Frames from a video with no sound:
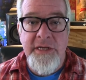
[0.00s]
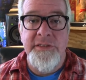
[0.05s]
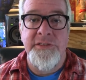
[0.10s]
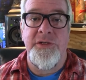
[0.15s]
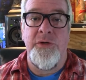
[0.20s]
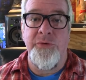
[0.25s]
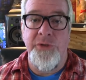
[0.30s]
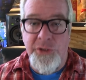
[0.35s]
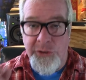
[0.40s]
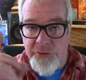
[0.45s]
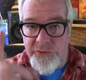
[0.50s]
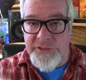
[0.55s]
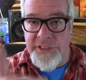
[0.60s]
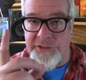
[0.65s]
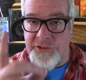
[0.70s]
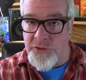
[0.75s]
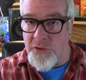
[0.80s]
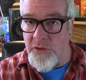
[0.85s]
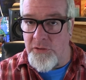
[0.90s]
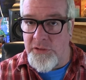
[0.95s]
So use
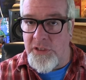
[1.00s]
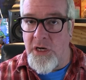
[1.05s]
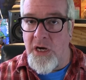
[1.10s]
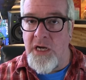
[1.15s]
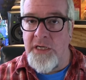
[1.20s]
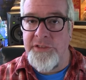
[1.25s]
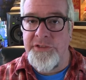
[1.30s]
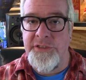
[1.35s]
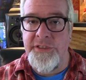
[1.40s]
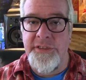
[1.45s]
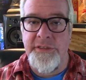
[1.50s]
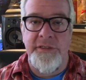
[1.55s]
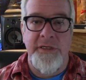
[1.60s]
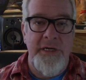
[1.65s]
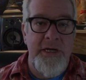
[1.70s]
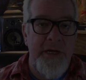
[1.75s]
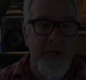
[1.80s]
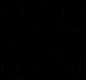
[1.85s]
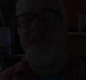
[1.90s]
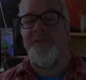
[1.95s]
at your own caution.
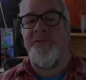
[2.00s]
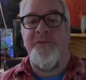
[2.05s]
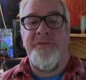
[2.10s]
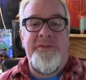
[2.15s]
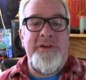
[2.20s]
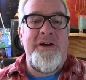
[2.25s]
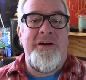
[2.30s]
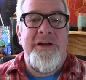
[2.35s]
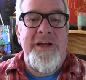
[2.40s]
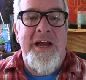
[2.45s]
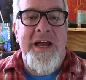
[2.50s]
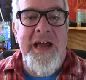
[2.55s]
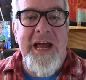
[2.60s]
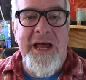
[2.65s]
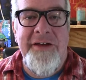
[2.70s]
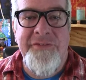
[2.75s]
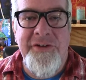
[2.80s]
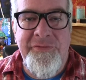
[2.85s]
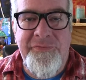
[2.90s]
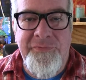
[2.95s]
So there you
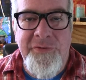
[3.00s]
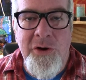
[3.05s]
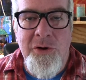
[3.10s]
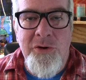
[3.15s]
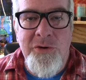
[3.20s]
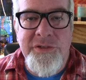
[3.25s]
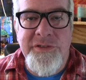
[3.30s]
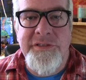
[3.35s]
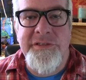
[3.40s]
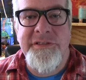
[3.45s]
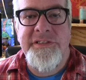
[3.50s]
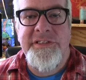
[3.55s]
have it folks,